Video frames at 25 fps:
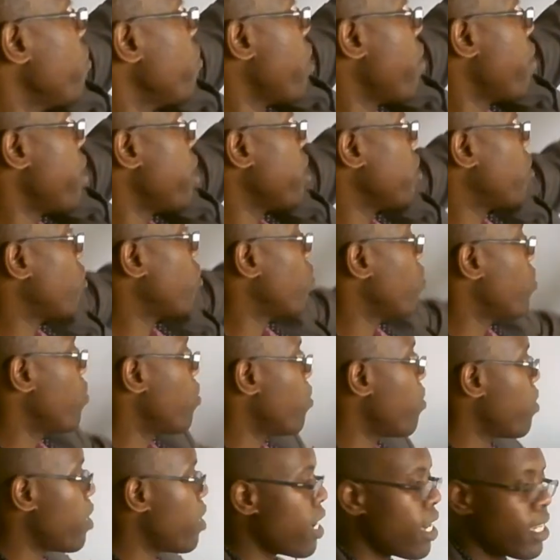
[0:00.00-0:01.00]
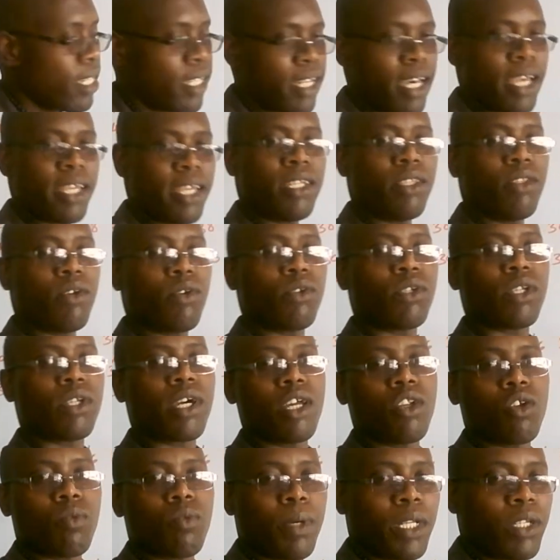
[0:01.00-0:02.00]
are going to assign those kind
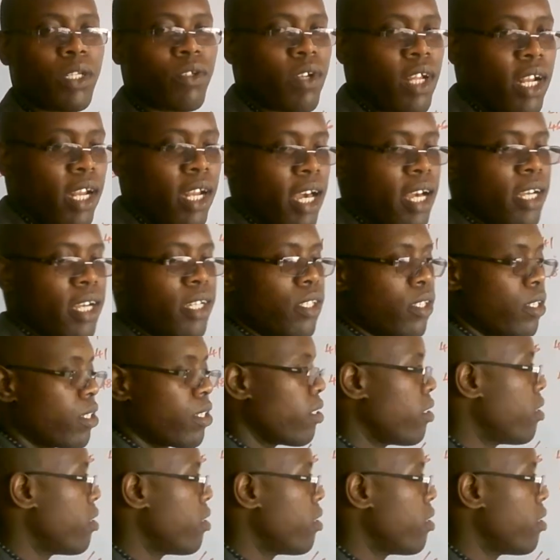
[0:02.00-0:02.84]
of particular ranks